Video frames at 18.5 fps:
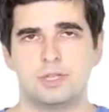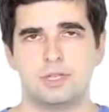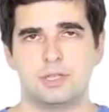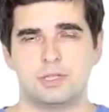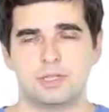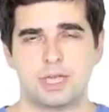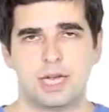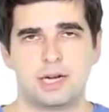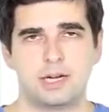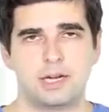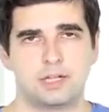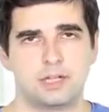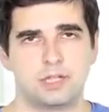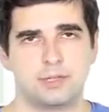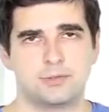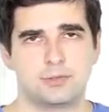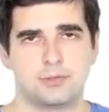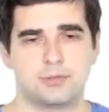the cyclic
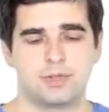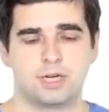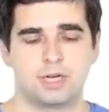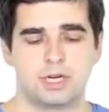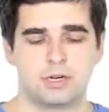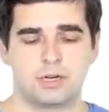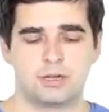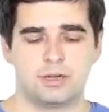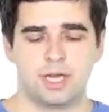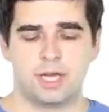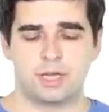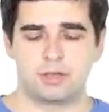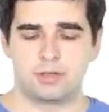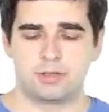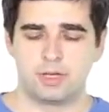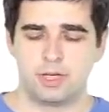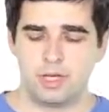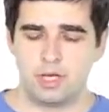shifts of the current
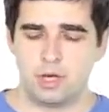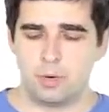length,